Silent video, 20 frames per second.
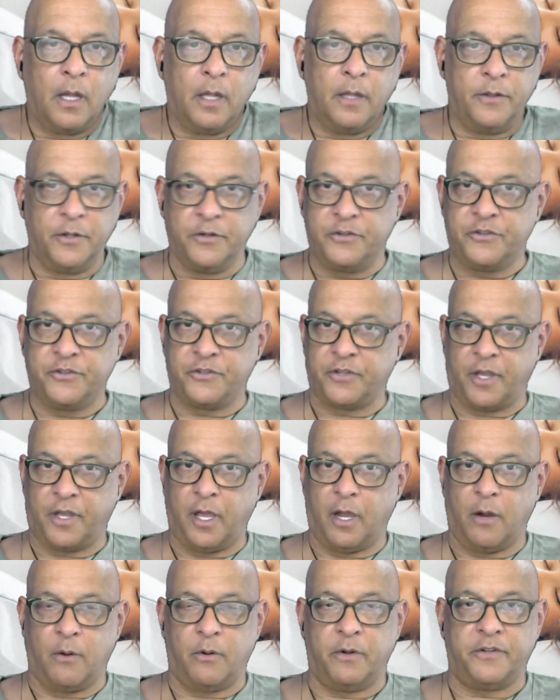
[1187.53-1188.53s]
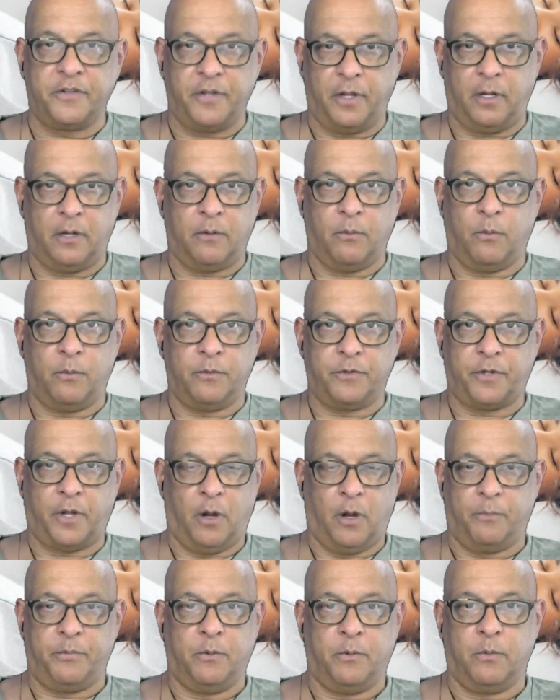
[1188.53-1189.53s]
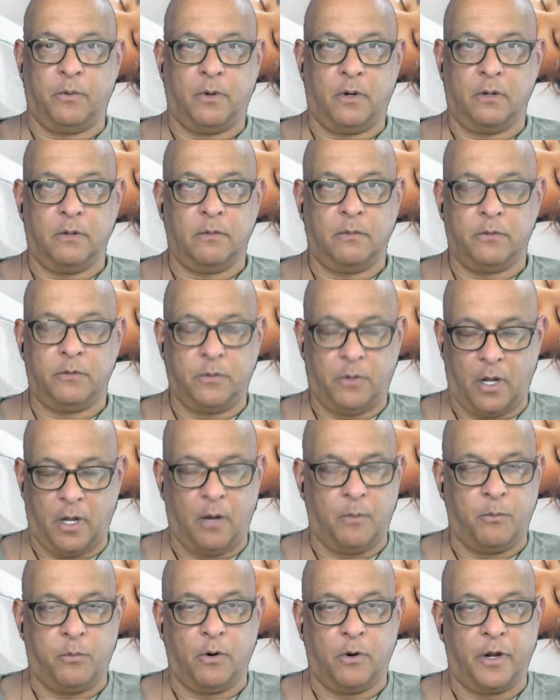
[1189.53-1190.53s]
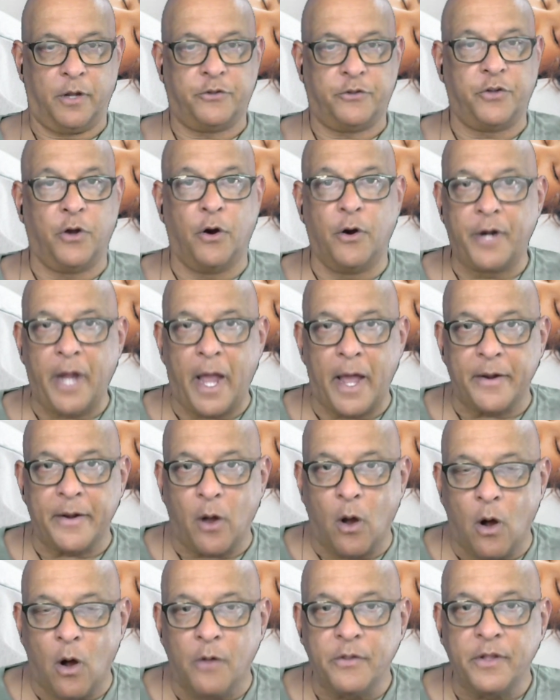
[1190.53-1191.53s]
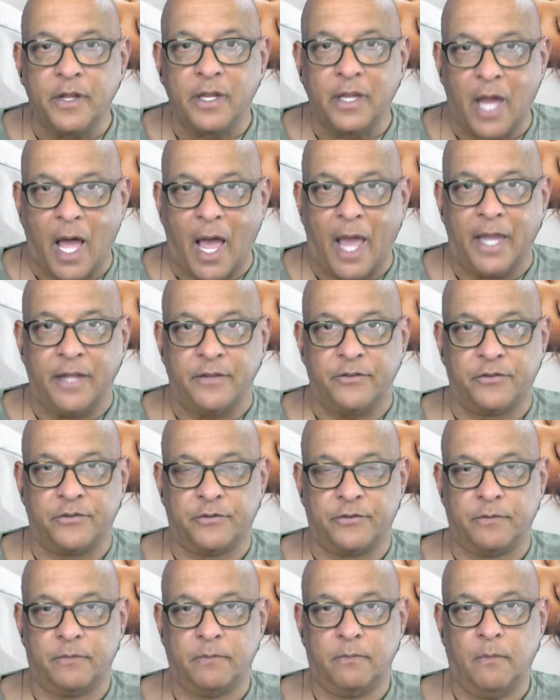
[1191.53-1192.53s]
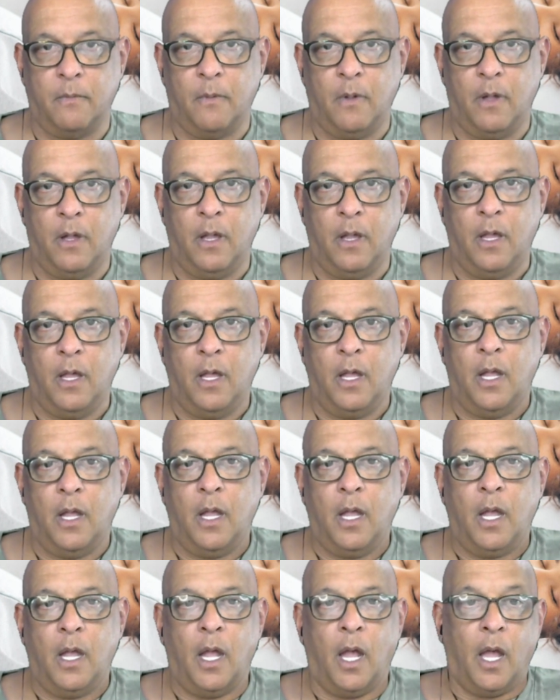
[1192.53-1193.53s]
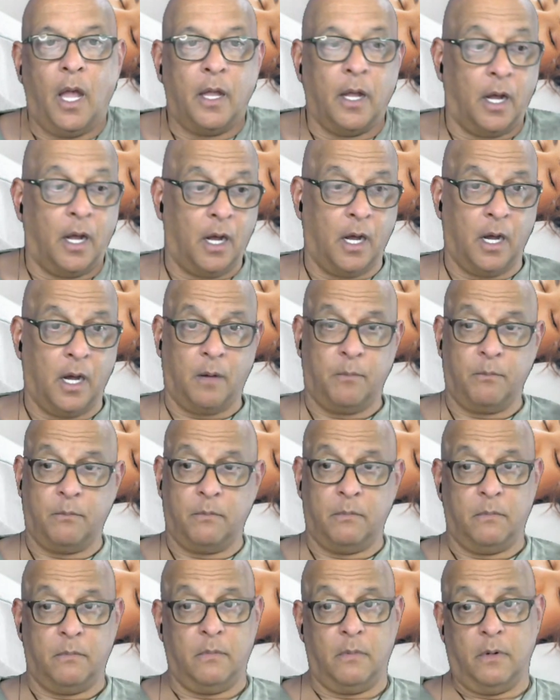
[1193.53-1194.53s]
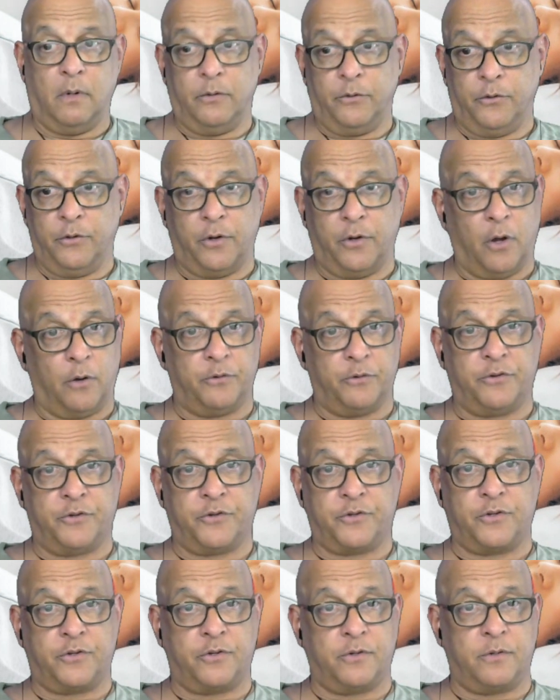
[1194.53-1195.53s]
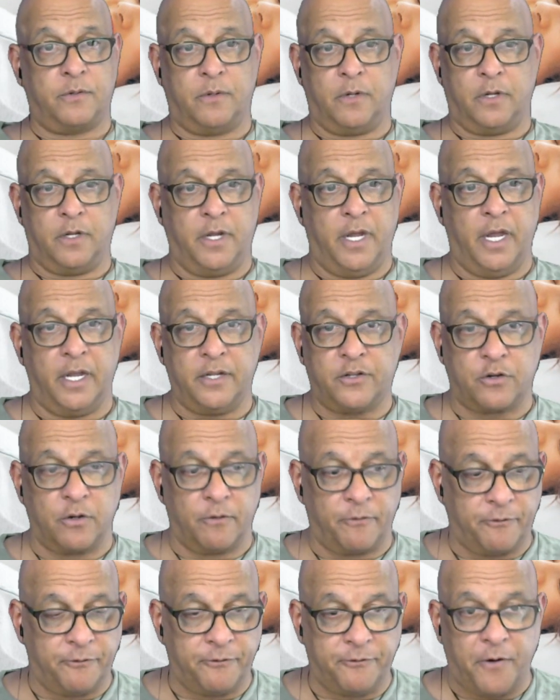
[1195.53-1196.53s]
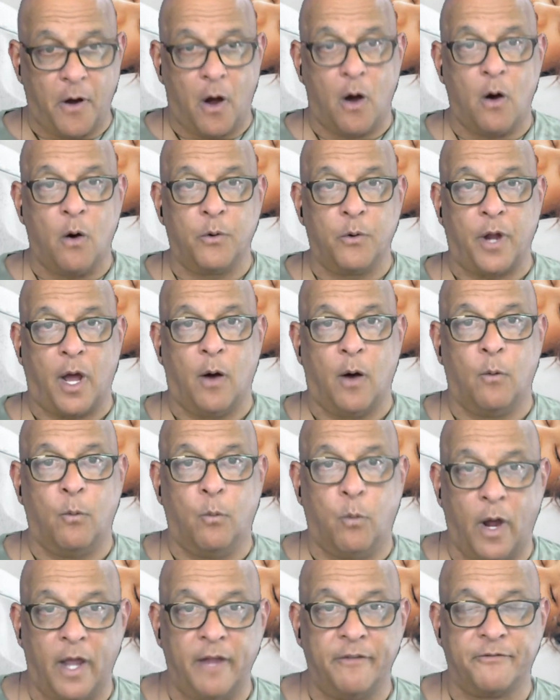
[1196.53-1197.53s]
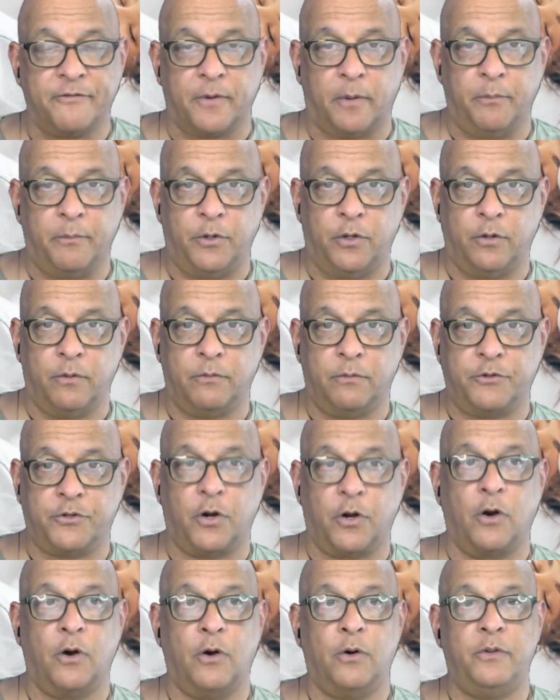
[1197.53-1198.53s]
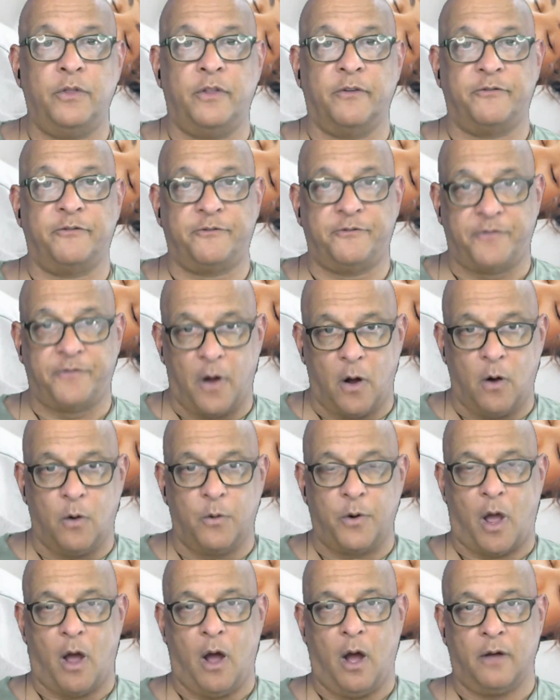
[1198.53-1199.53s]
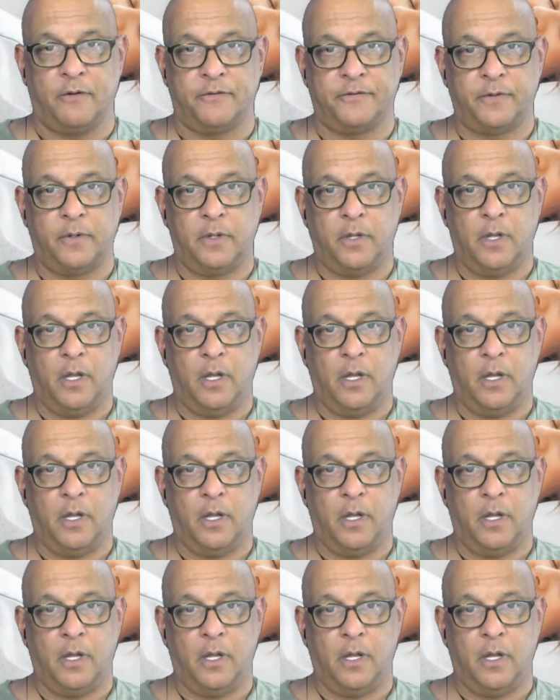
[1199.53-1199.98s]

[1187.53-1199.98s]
This is a guarantee to help you work, to help work. Turn out all the lights. Get your phone away from you. Turn the phone off.